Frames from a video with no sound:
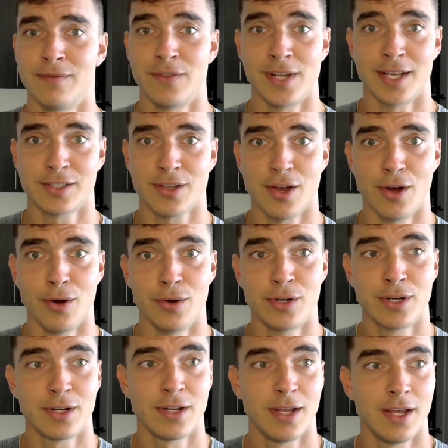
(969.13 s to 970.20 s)
VS Code
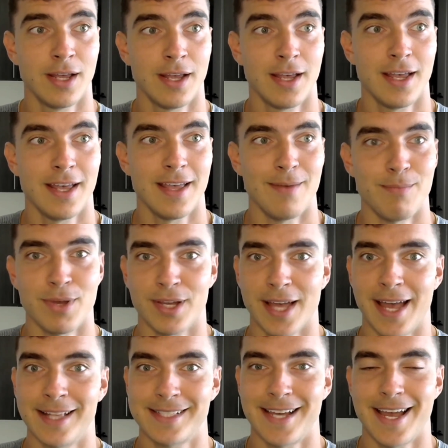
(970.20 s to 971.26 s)
and being
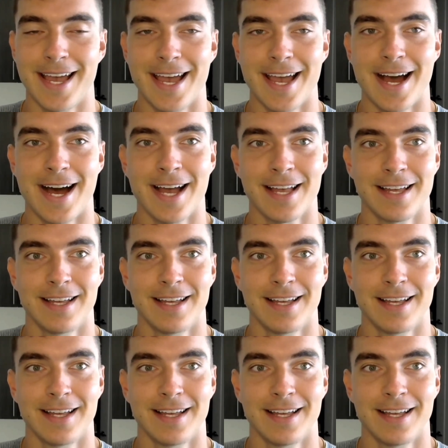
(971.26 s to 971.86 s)
anti-AI?